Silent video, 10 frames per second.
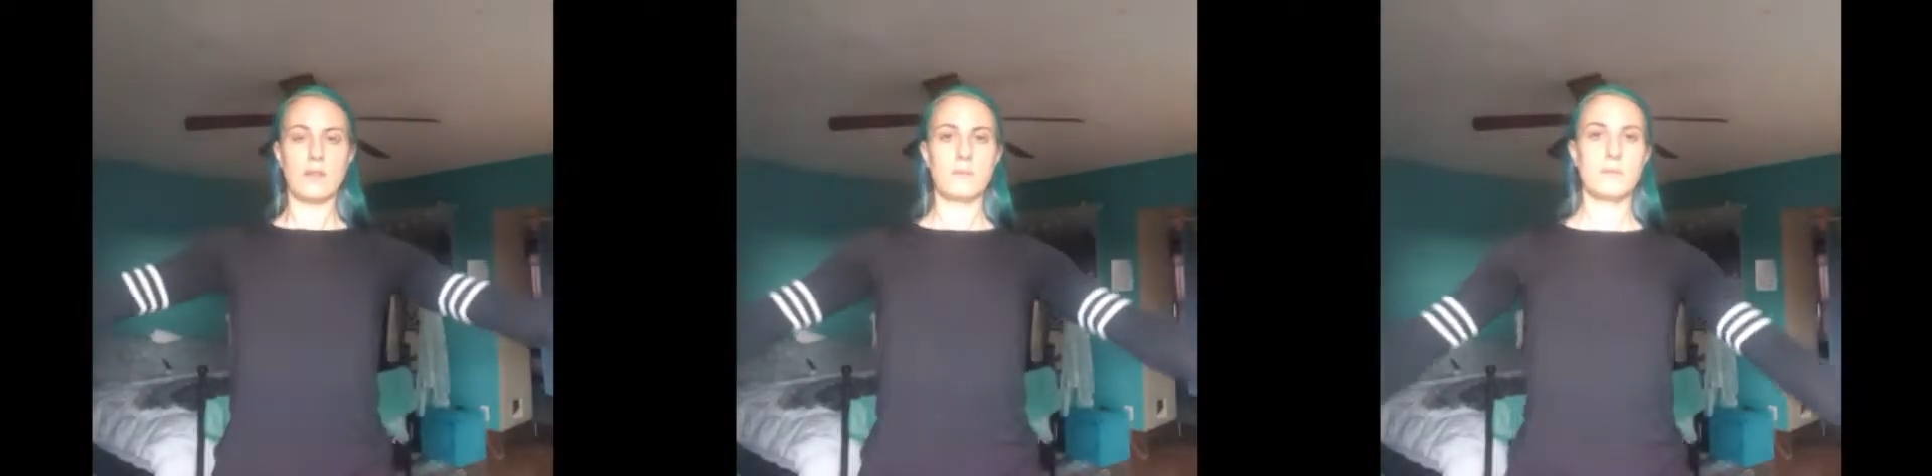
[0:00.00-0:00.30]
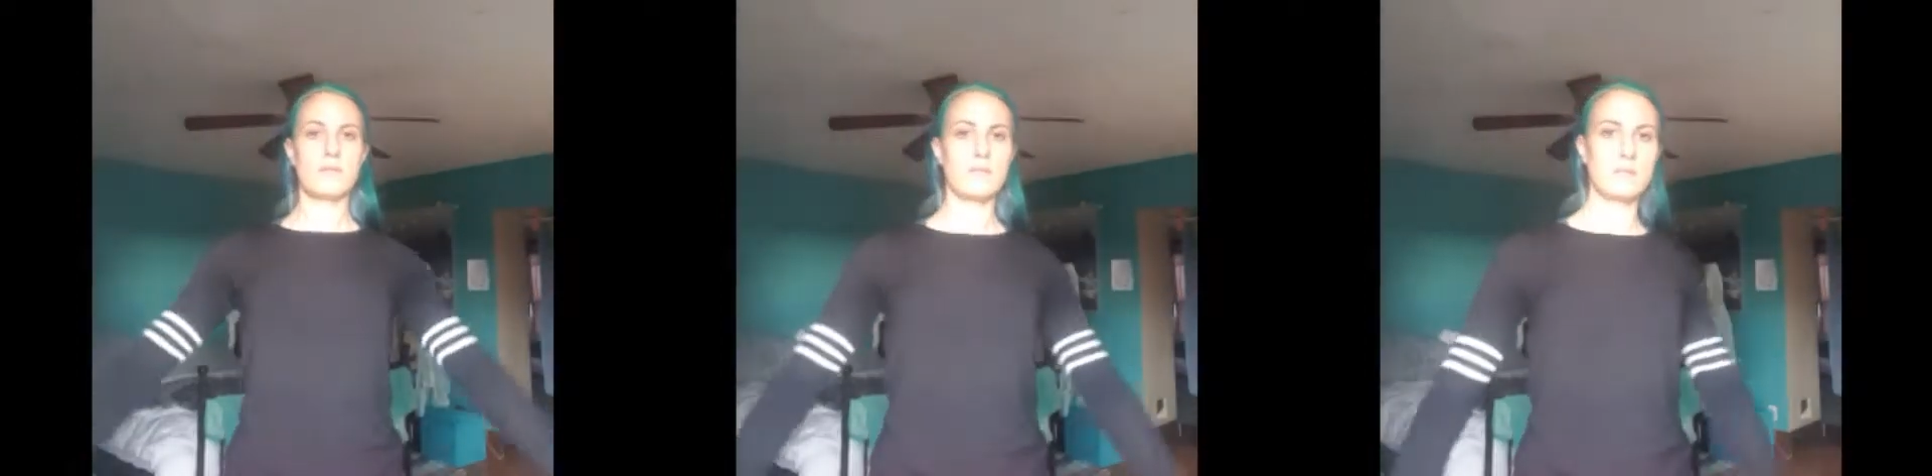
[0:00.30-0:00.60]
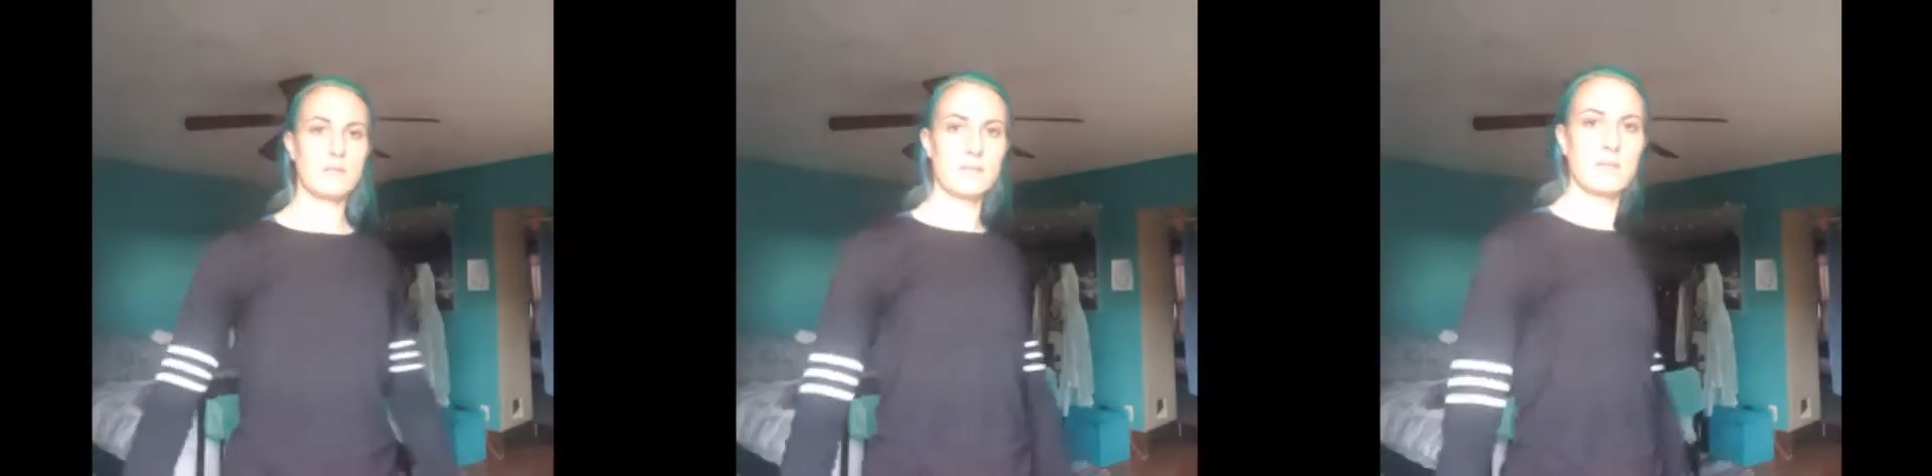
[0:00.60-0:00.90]
I hope this
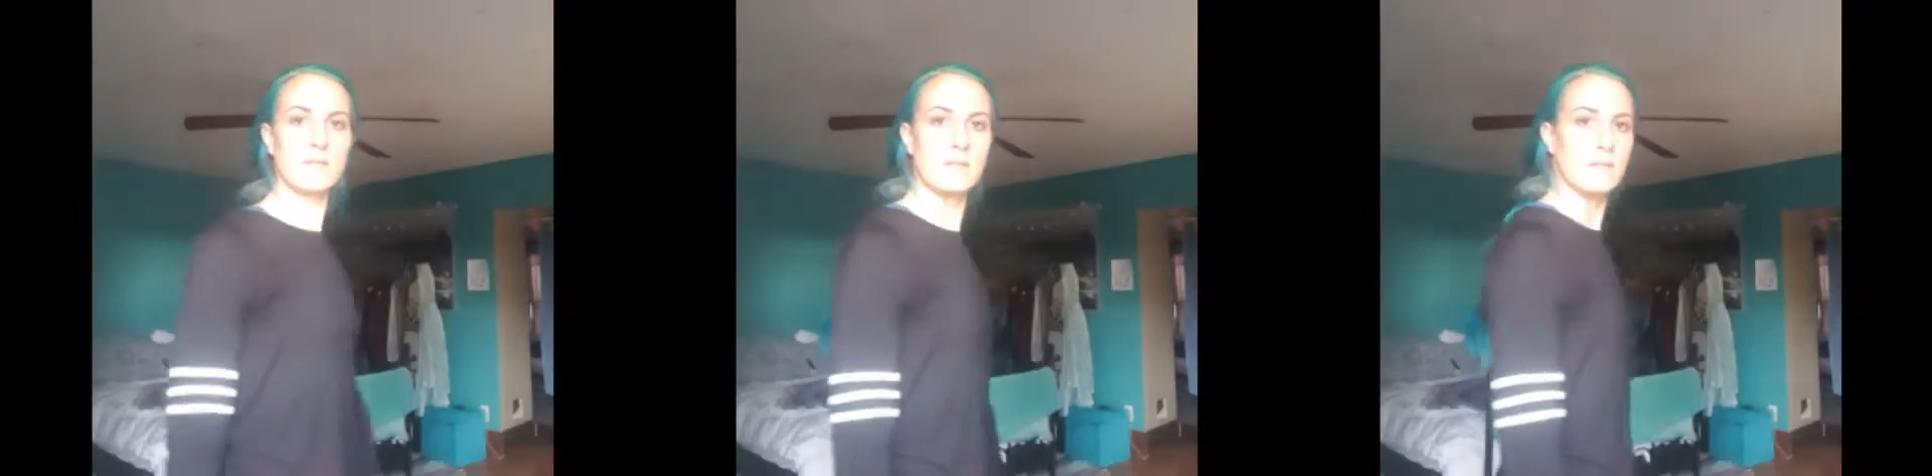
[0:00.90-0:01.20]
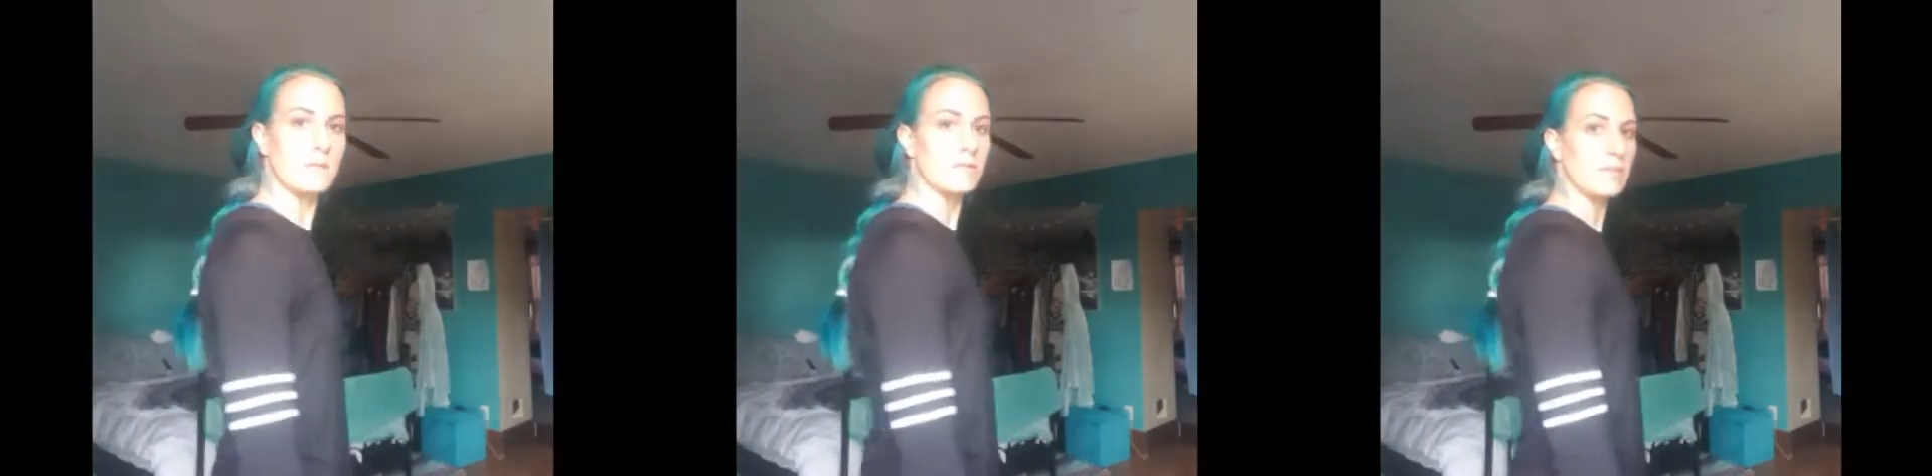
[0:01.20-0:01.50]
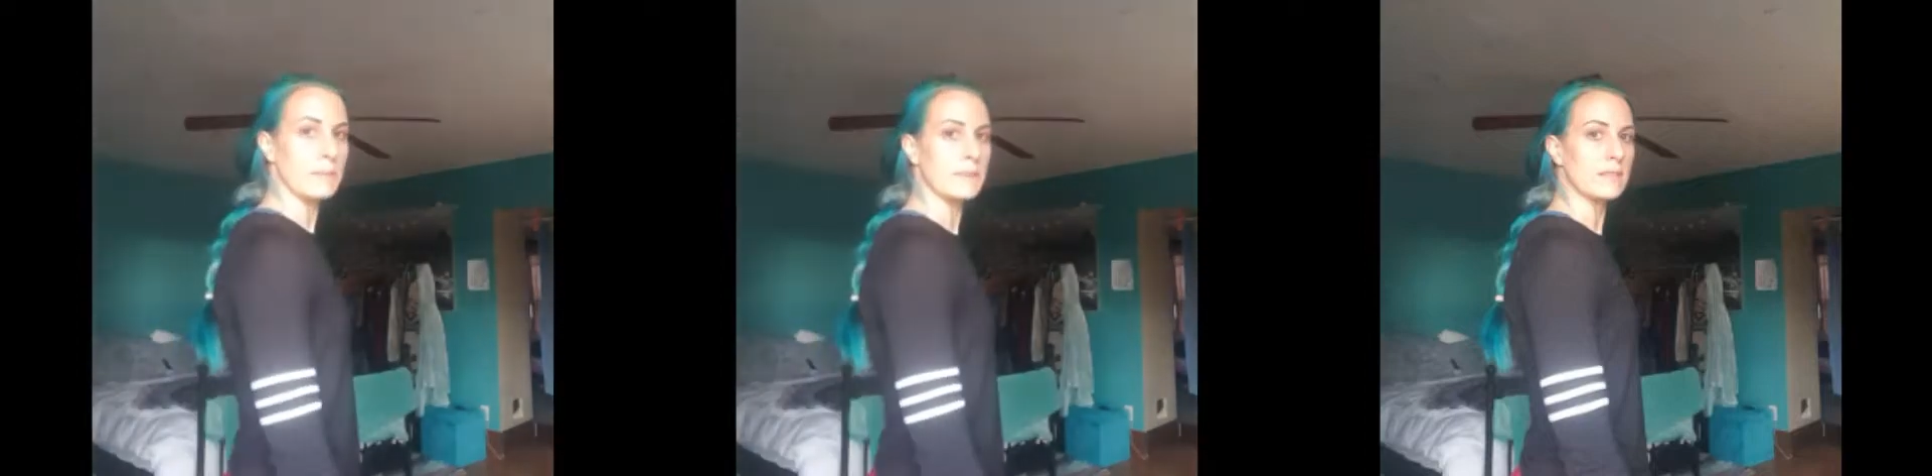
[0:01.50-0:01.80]
is in
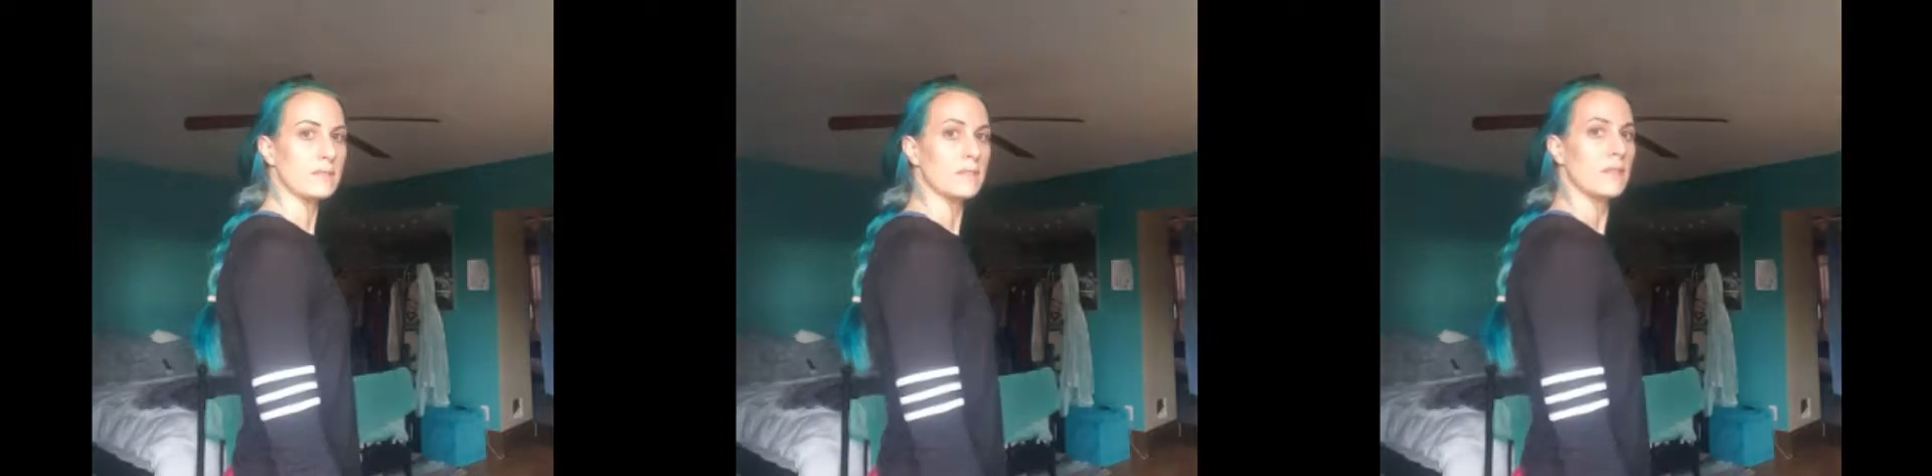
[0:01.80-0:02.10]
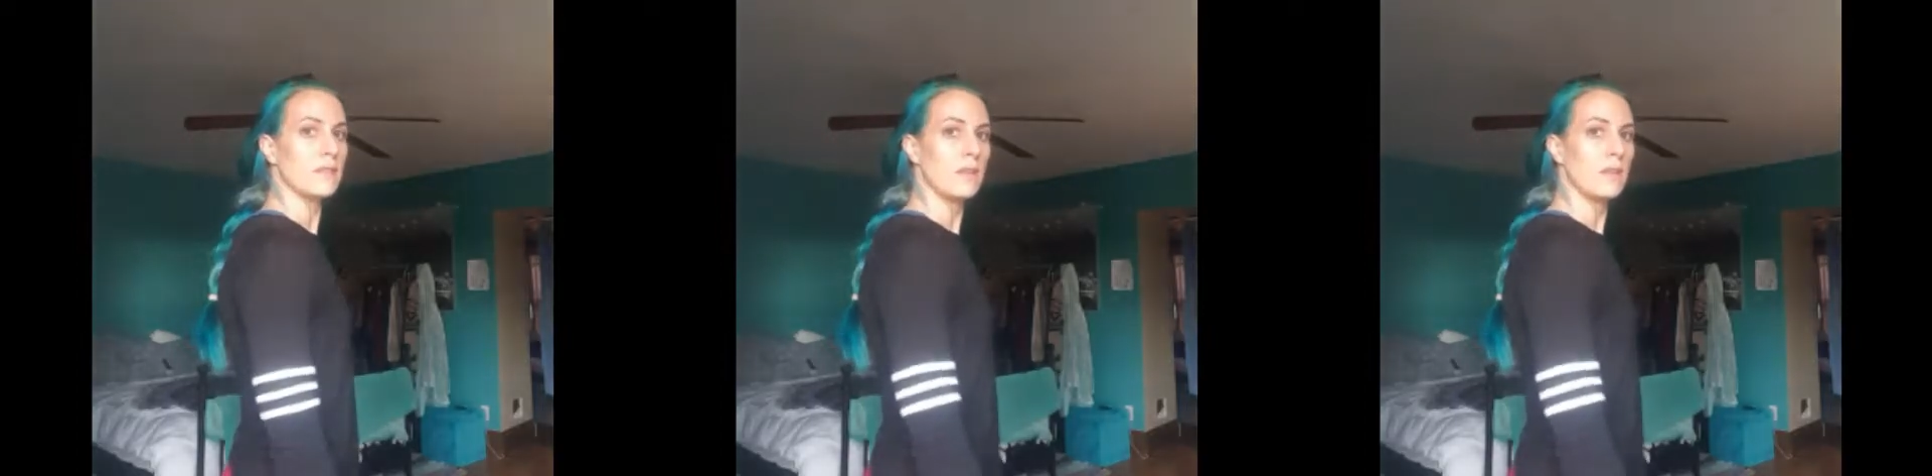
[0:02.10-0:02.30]
frame enough.